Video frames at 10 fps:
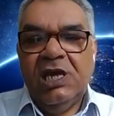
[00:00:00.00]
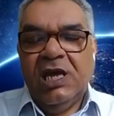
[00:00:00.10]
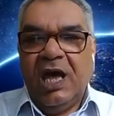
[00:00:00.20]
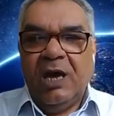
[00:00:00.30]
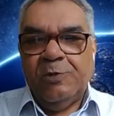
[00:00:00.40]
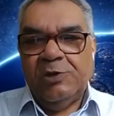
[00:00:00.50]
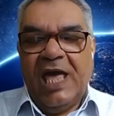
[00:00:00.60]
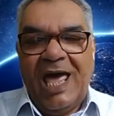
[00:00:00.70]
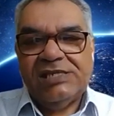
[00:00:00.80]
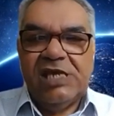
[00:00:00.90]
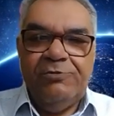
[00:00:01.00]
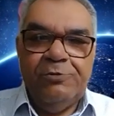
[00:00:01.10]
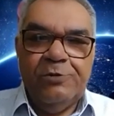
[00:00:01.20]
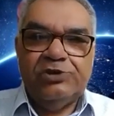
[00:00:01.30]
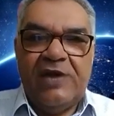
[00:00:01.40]
I will ask
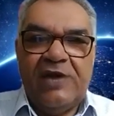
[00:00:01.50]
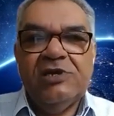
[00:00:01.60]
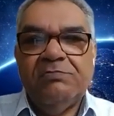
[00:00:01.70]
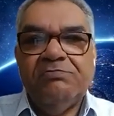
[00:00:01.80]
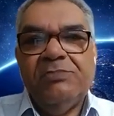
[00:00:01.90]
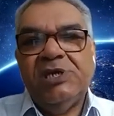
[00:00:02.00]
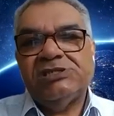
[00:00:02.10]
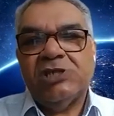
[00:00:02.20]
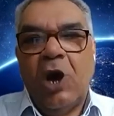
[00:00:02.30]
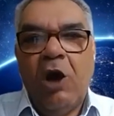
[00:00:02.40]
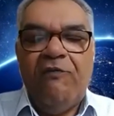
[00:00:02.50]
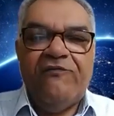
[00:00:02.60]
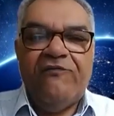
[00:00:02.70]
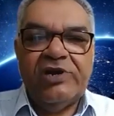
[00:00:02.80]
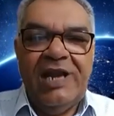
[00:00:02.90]
everyone to have their mics off
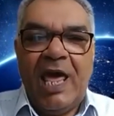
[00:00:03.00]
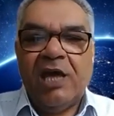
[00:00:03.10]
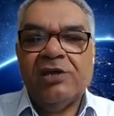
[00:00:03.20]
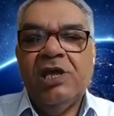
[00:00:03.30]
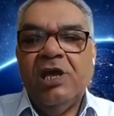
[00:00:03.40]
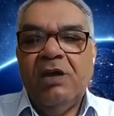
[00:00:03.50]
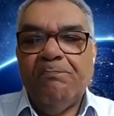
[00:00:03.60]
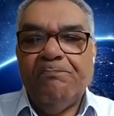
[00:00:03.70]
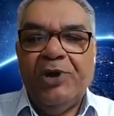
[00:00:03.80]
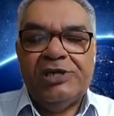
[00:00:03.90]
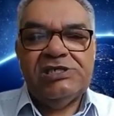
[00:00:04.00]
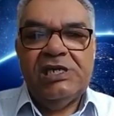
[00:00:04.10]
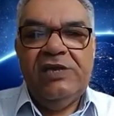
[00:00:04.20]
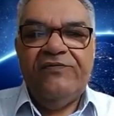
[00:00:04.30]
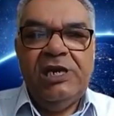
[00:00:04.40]
for now. But
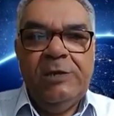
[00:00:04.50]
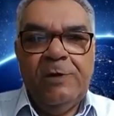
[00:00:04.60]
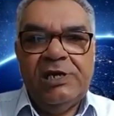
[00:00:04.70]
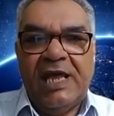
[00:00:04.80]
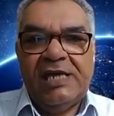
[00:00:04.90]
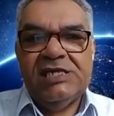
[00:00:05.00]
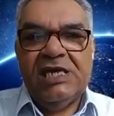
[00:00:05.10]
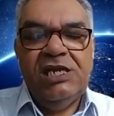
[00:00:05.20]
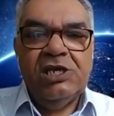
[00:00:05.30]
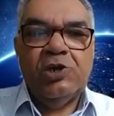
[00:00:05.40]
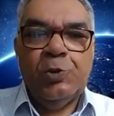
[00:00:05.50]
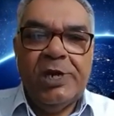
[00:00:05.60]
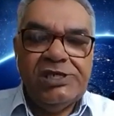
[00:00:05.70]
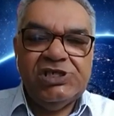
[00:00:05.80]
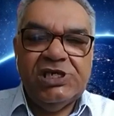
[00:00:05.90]
if anyone has any
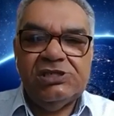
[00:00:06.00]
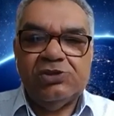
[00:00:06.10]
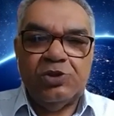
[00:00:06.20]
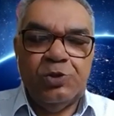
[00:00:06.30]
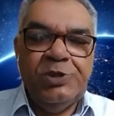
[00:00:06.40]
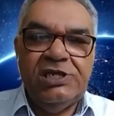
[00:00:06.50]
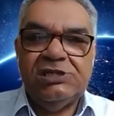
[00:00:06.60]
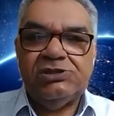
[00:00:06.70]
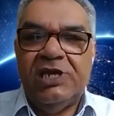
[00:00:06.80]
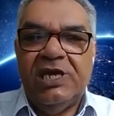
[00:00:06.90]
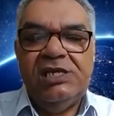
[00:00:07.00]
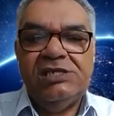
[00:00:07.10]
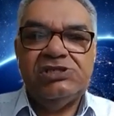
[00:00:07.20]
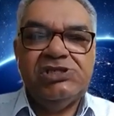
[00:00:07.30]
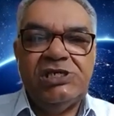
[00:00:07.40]
questions or queries or any
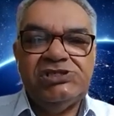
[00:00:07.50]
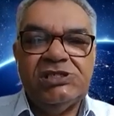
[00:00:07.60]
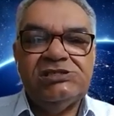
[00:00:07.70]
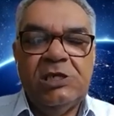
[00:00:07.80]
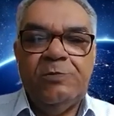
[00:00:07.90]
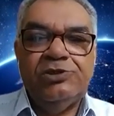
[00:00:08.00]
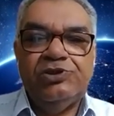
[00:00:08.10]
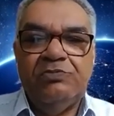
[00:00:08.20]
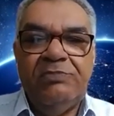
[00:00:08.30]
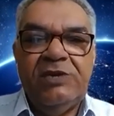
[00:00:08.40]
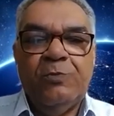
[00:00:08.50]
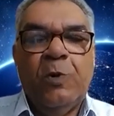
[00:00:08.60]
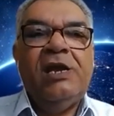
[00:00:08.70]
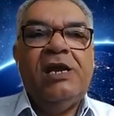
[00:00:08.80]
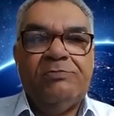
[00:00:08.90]
suggestions they want to make
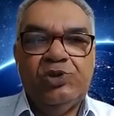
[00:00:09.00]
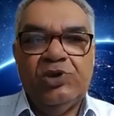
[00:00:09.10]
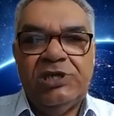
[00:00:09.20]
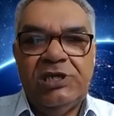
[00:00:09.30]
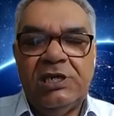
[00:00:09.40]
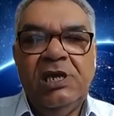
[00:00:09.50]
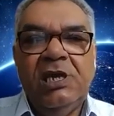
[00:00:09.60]
while I'm talking,